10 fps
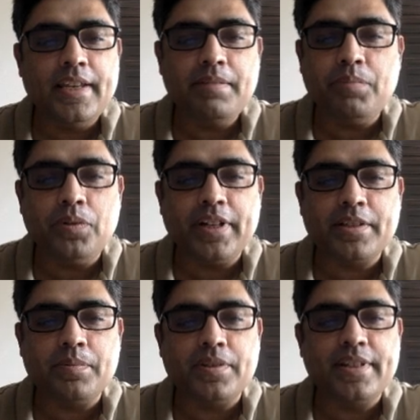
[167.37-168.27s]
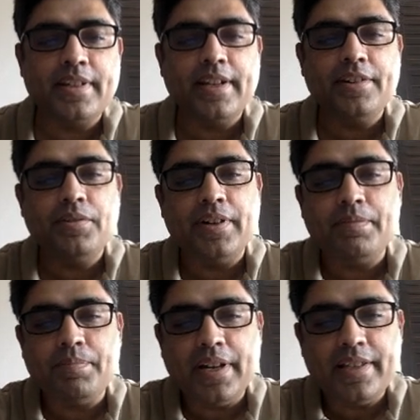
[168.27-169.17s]
import export scenario,
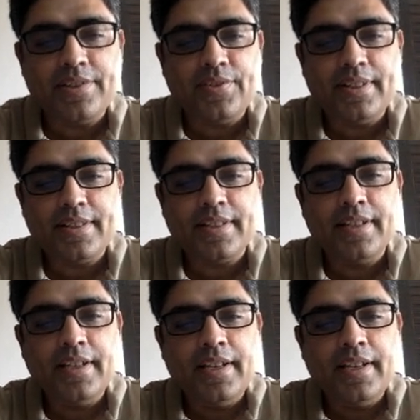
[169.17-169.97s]
and price trends.